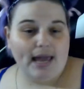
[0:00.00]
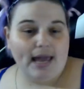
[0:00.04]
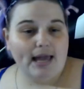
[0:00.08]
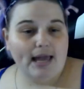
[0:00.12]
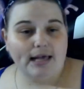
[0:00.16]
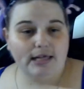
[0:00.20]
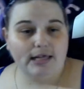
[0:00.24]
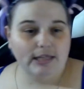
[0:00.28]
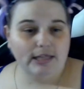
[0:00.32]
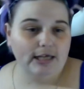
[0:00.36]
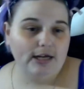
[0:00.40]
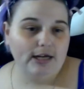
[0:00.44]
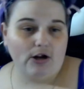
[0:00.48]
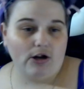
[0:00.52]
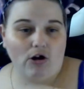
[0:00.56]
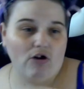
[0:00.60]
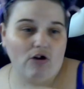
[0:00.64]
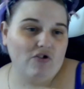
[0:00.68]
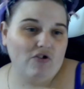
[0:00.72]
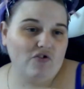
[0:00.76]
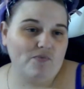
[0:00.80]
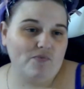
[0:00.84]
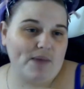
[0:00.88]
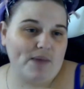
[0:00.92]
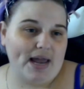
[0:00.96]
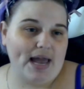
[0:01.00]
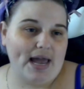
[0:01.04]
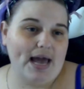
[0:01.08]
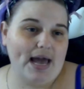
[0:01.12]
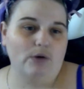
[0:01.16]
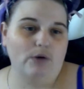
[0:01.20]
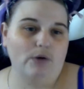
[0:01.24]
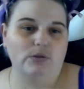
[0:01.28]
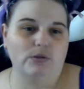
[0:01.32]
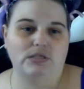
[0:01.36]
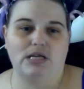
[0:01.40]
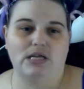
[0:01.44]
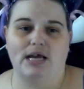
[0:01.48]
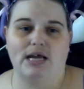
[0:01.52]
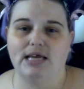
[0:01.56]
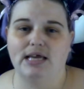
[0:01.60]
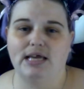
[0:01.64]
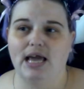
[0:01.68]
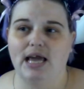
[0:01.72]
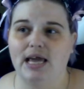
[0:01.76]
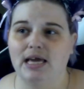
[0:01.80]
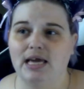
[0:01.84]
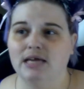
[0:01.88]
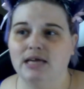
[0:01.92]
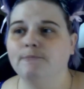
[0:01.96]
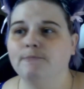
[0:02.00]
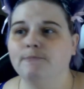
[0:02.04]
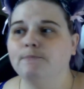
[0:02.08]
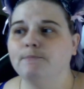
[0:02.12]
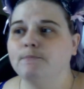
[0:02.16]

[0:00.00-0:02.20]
clean all of my house. I can't